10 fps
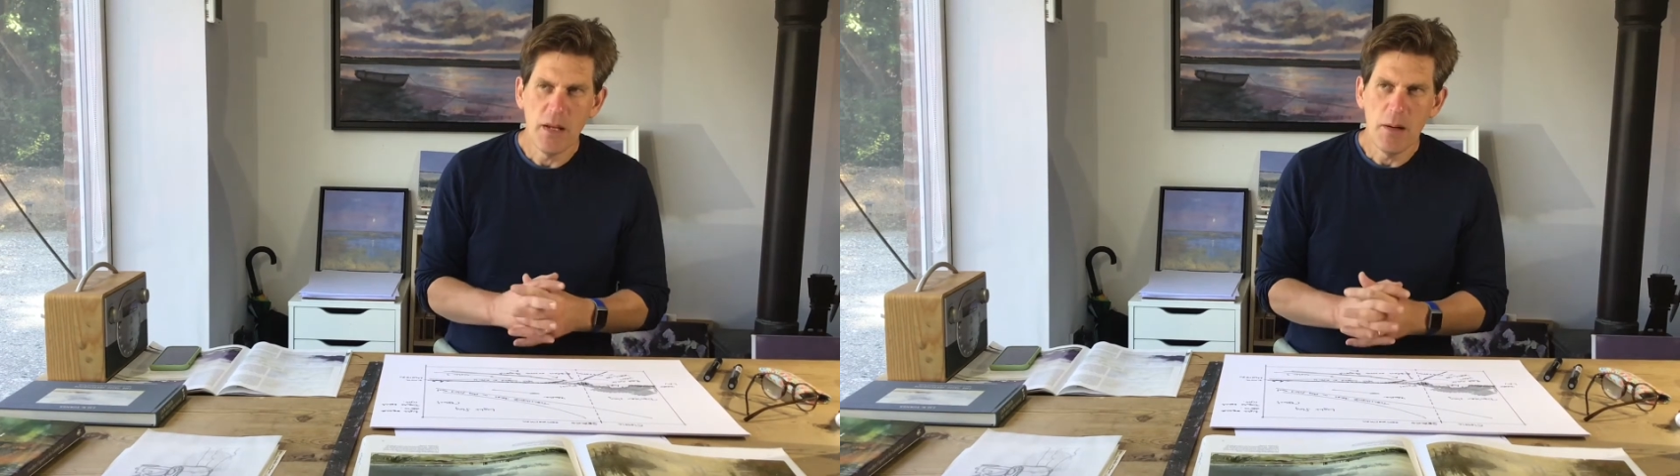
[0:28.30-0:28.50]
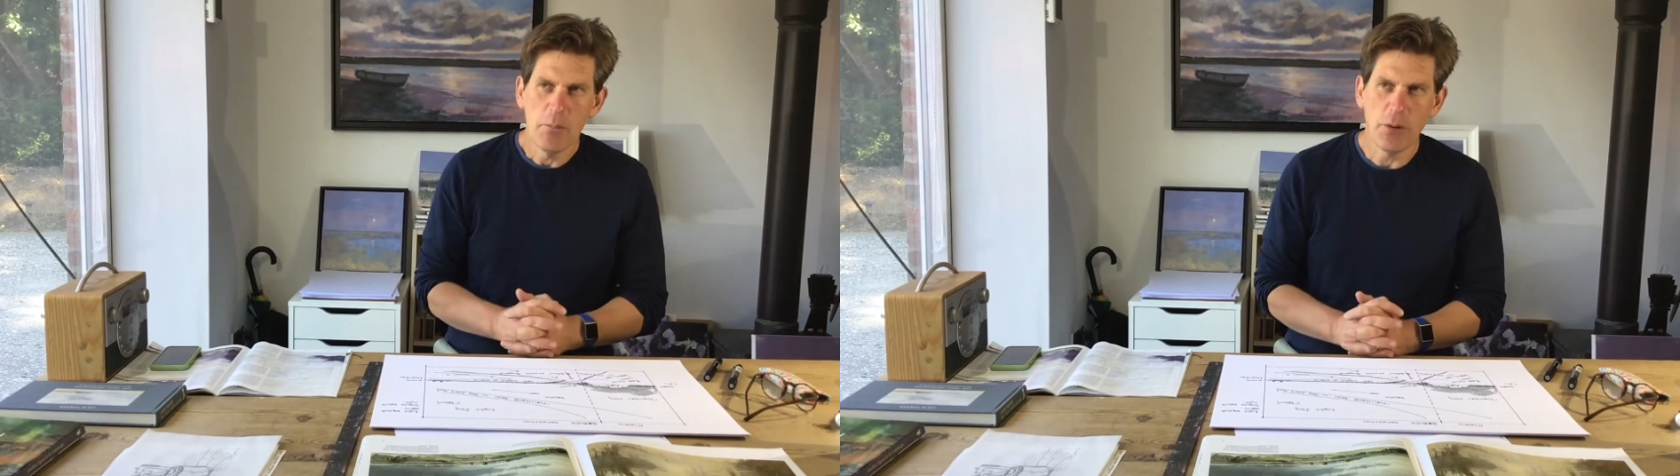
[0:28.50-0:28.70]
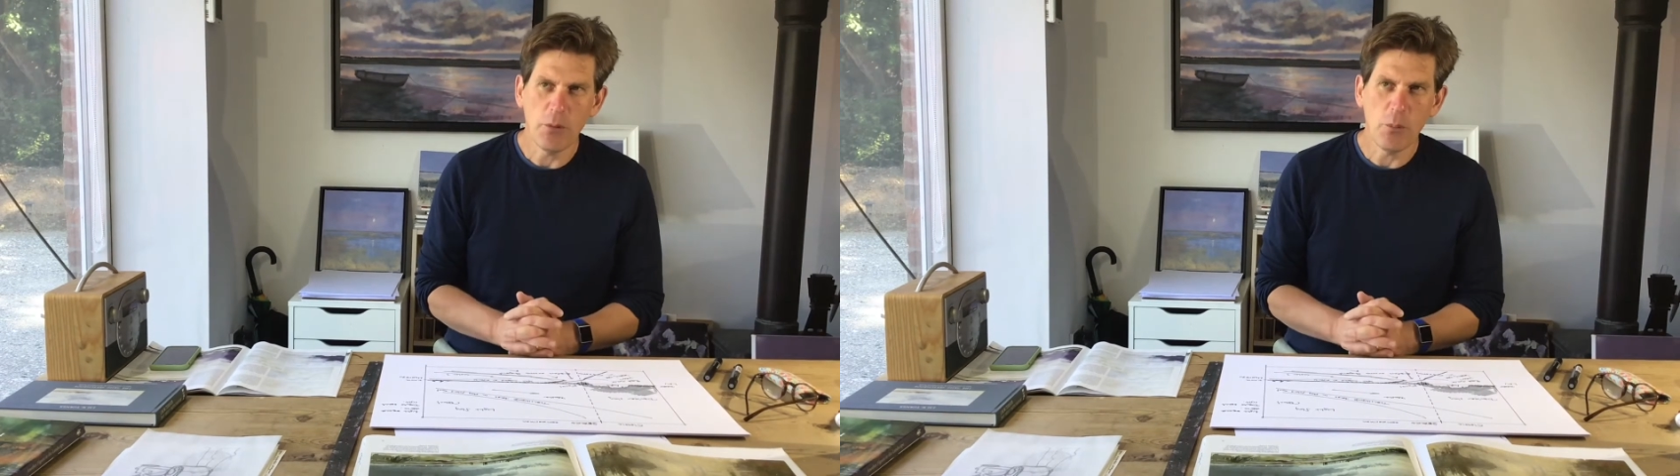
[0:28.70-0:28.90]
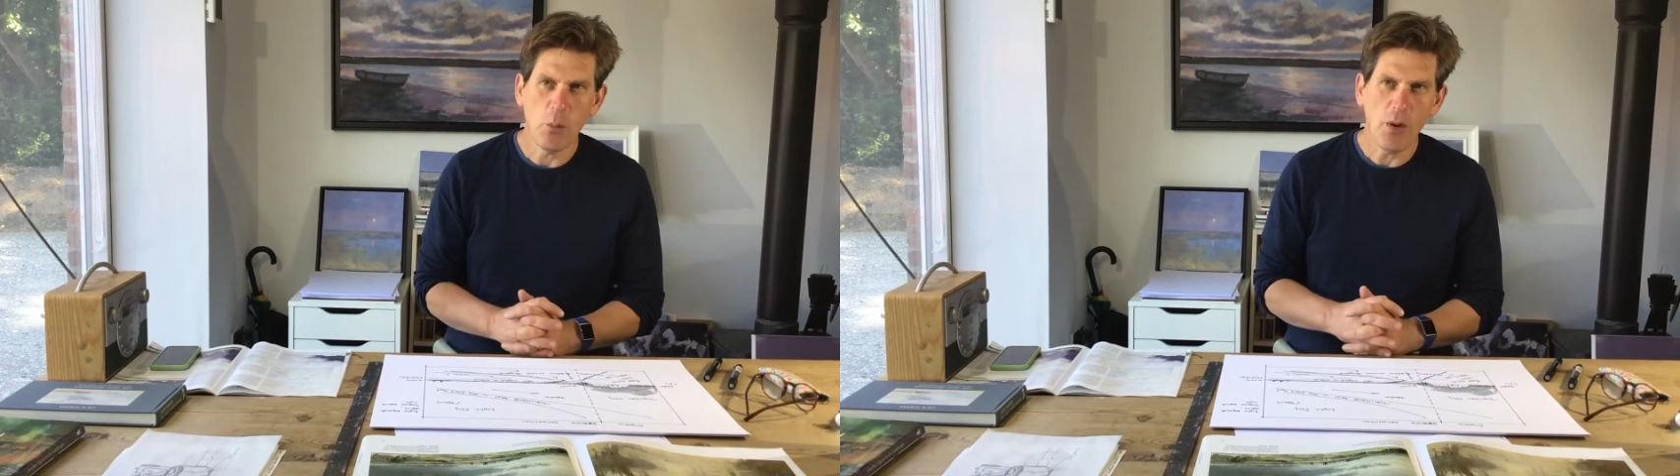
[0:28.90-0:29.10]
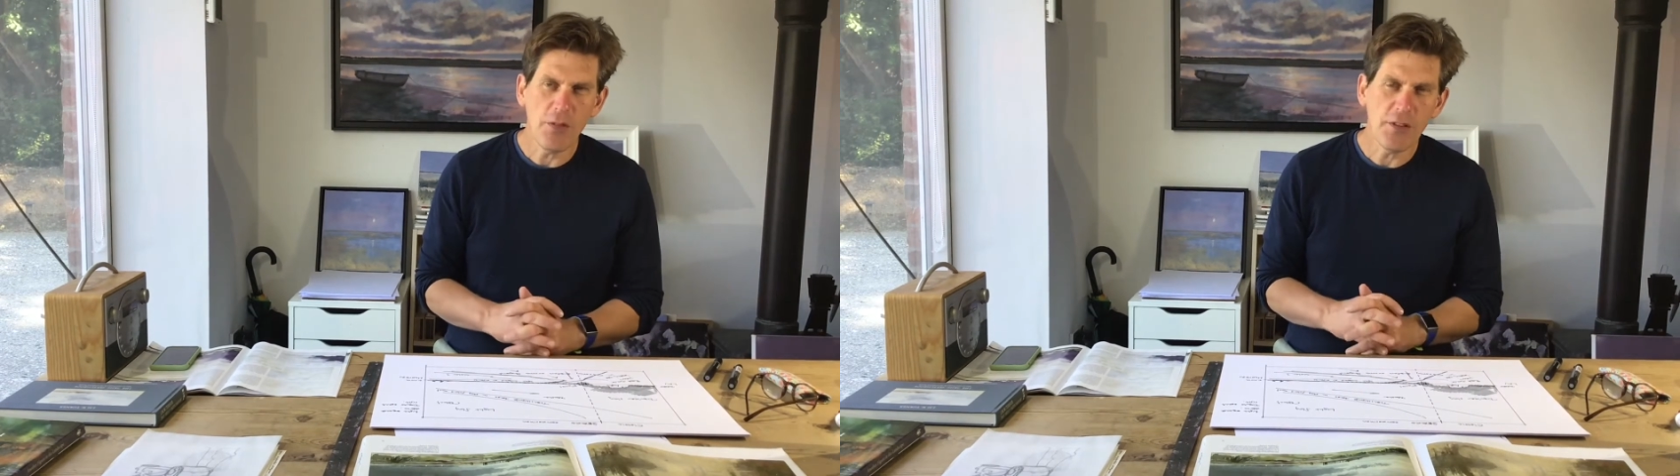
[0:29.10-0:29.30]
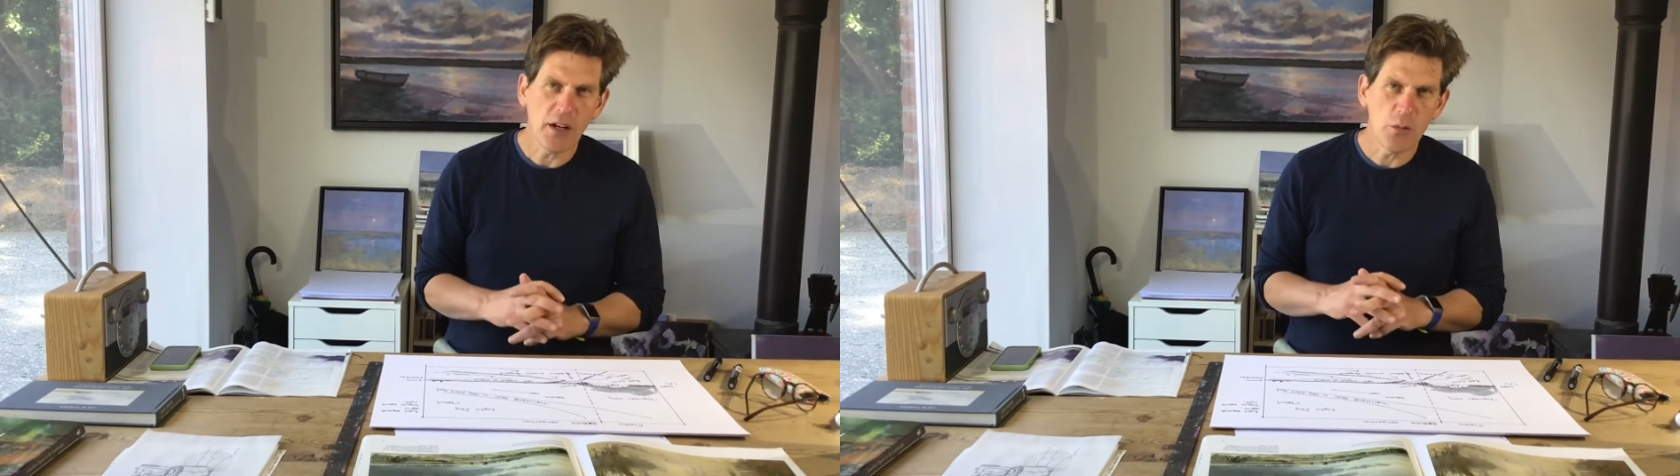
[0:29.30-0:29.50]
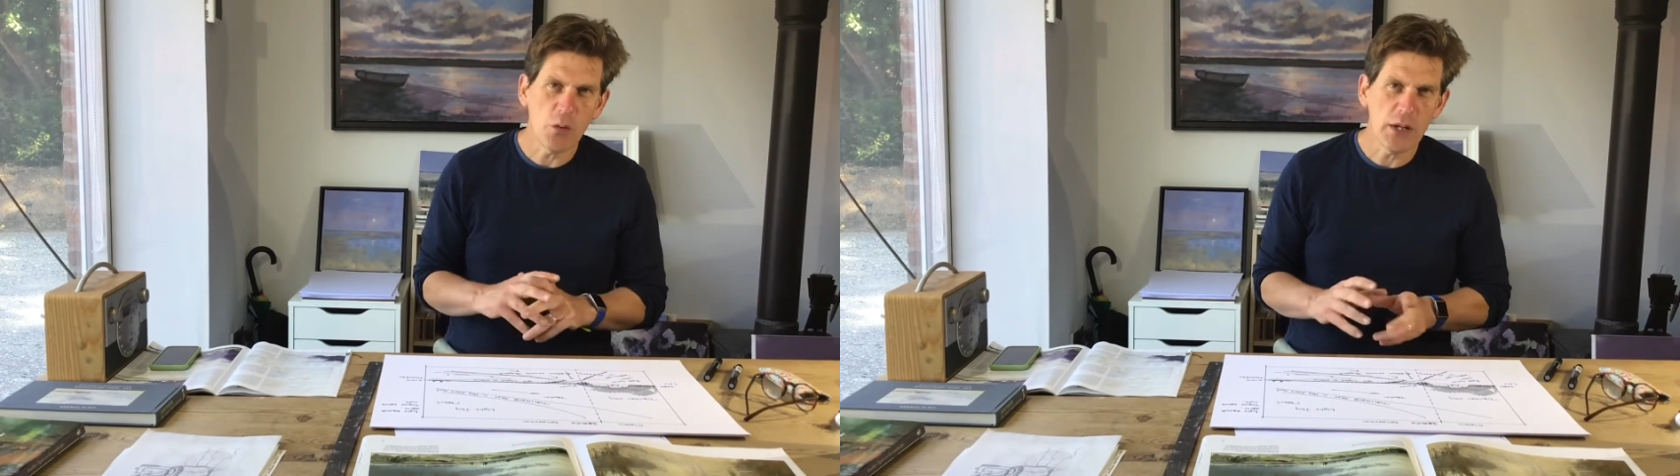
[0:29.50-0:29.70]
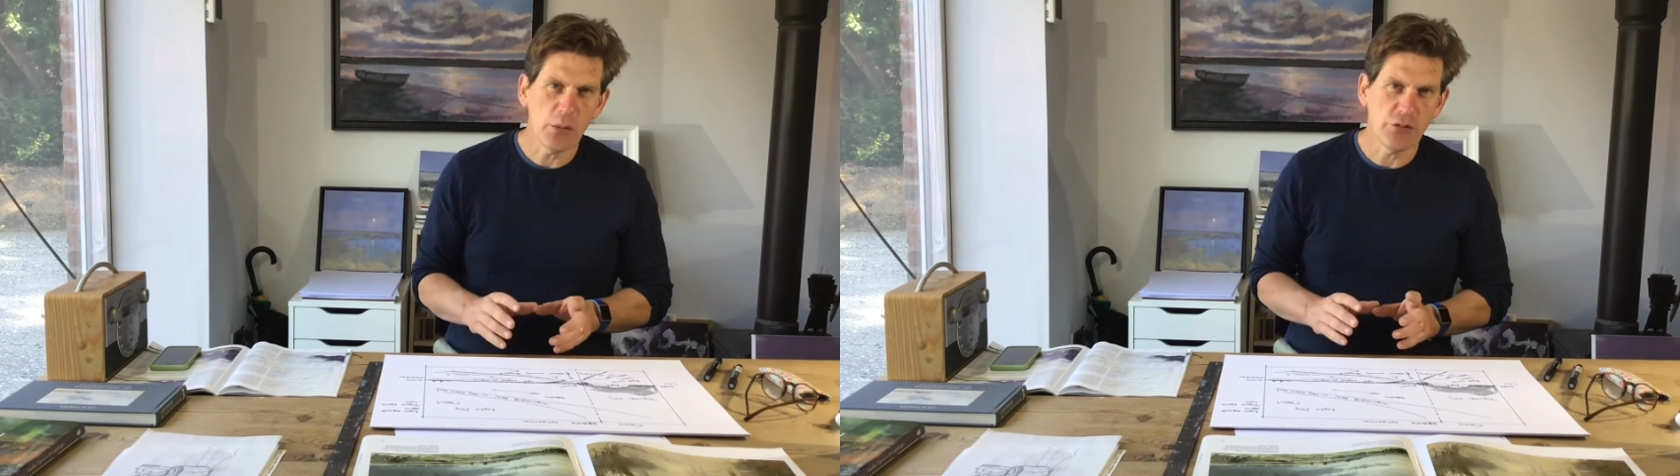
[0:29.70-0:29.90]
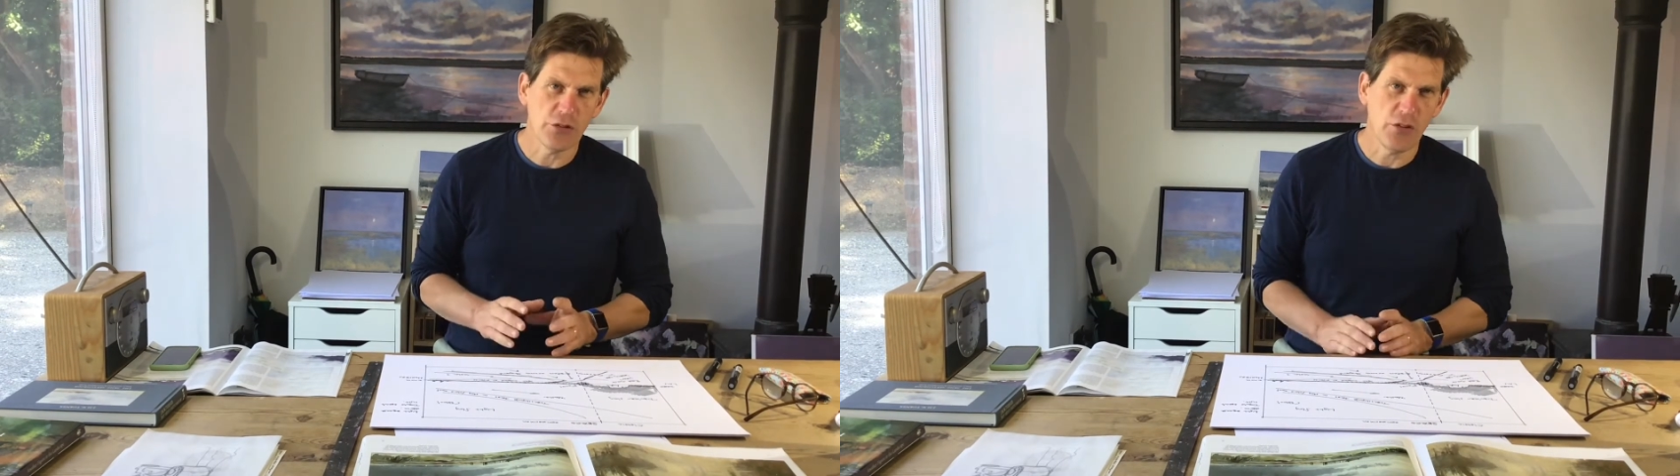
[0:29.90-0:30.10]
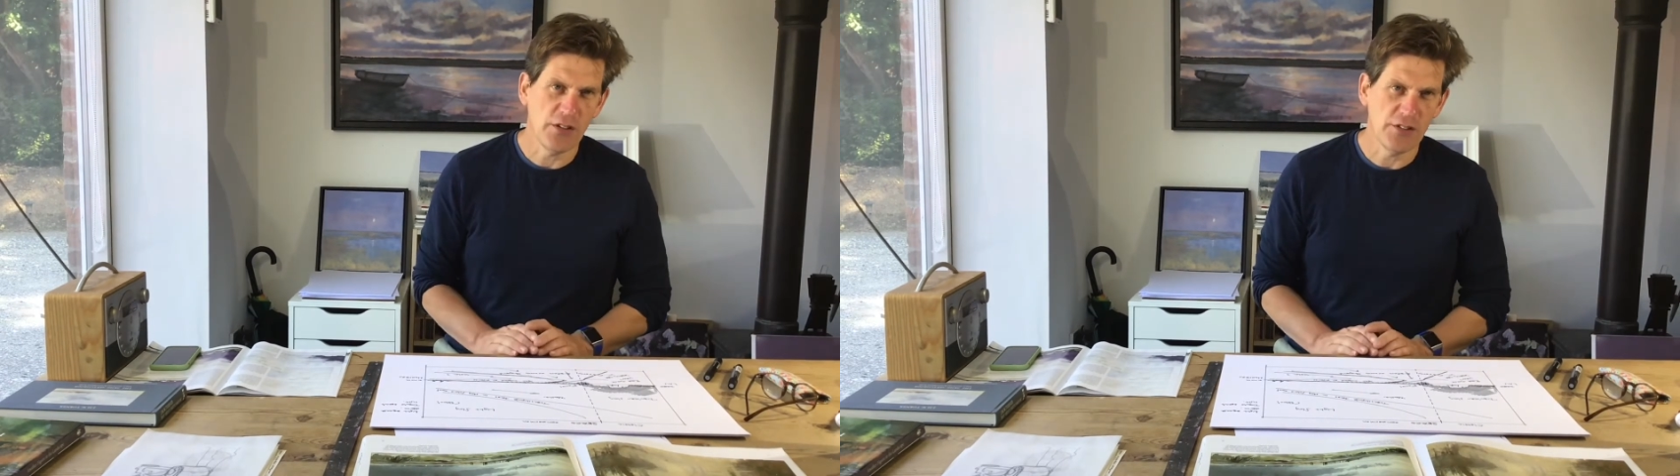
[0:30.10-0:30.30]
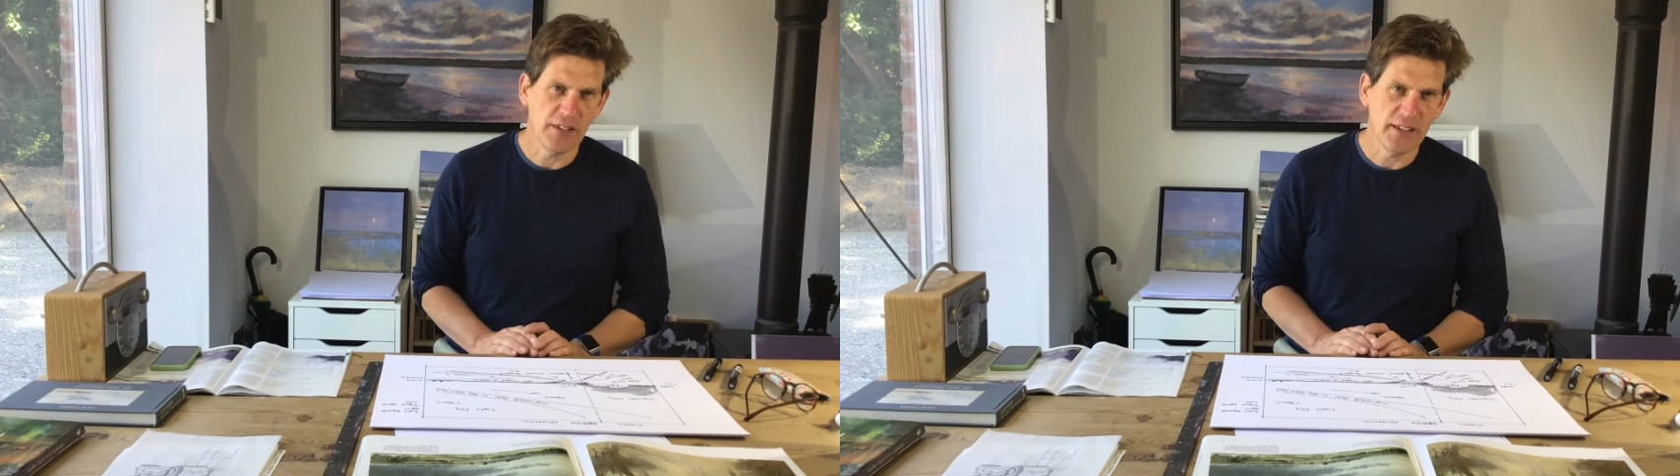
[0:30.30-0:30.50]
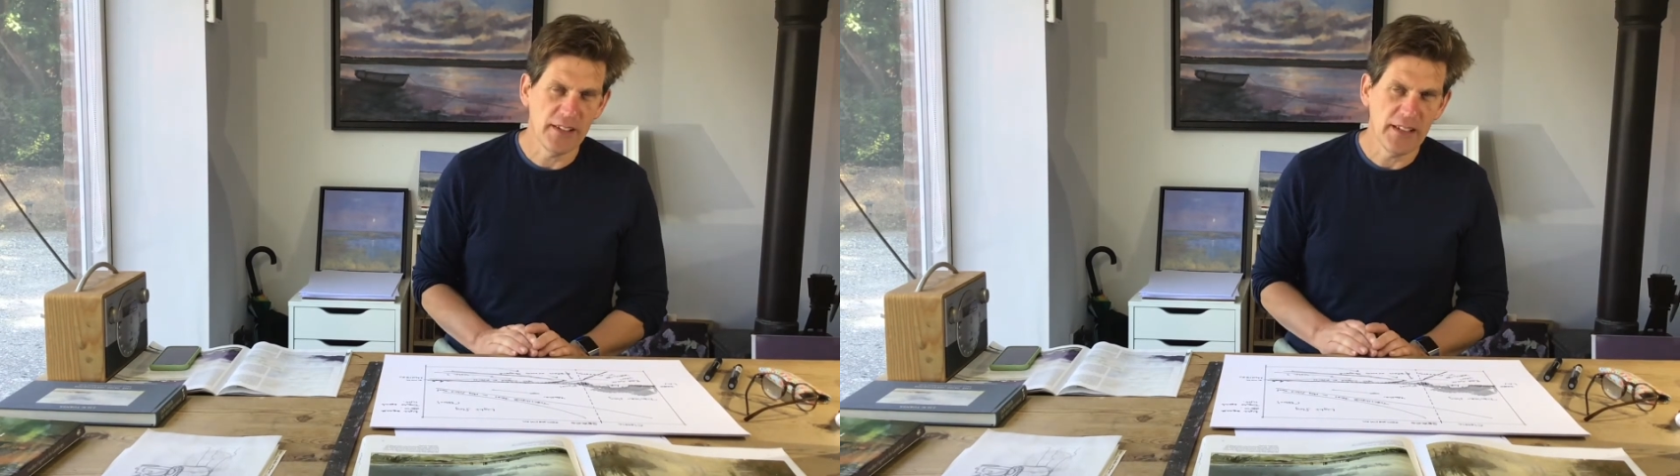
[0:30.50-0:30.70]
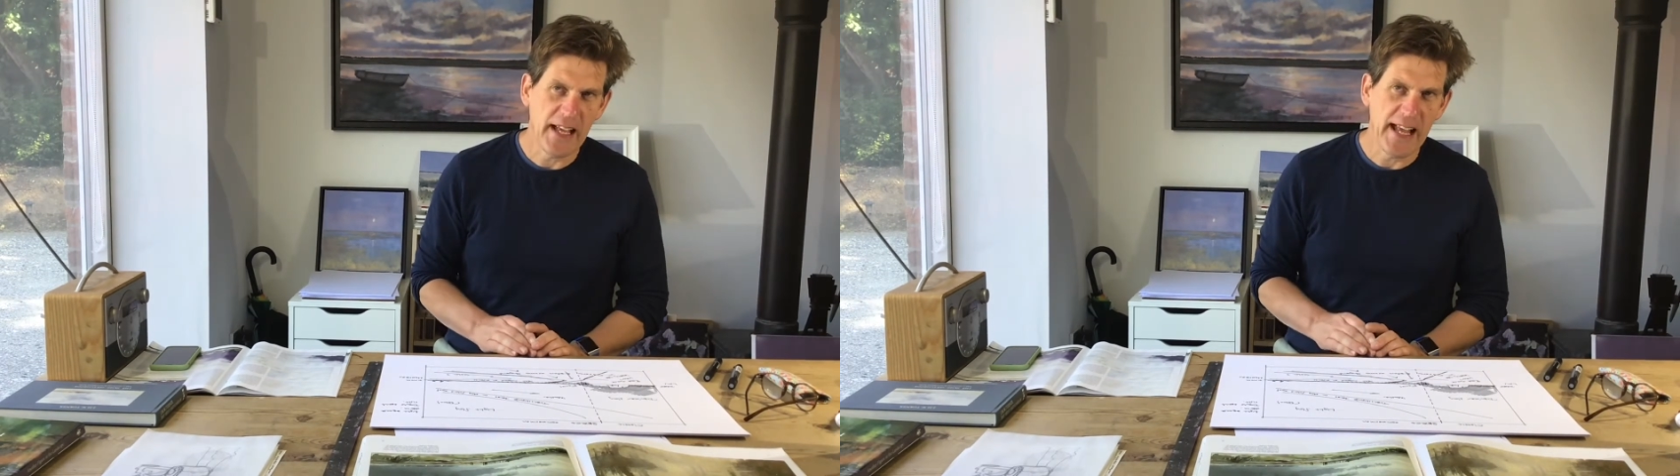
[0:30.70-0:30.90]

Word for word: But the one thing I really want to try today